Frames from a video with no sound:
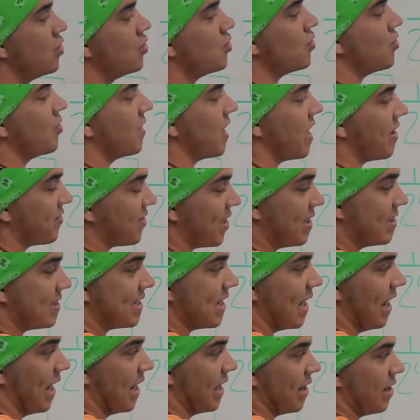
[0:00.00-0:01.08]
to the left-hand
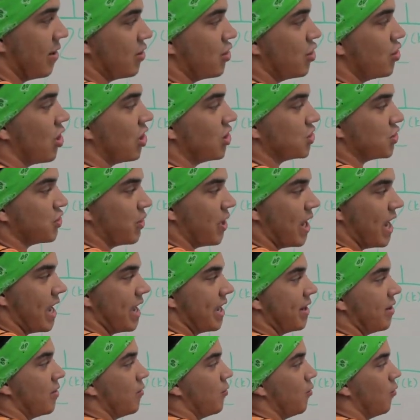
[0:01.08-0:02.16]
side, you also
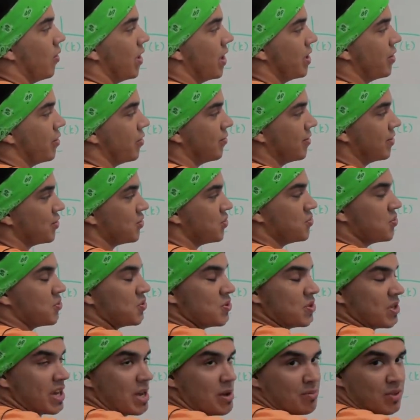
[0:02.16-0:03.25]
add 1 over 2
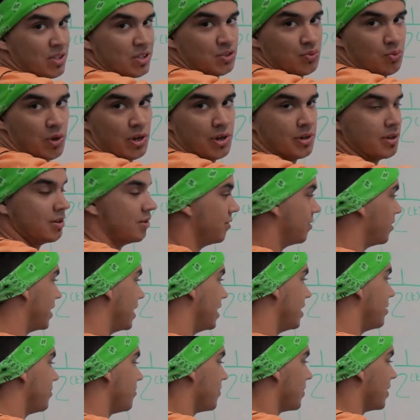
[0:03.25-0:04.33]
to the k plus 1,
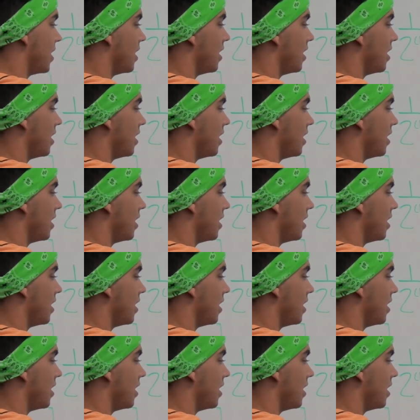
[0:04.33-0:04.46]
right?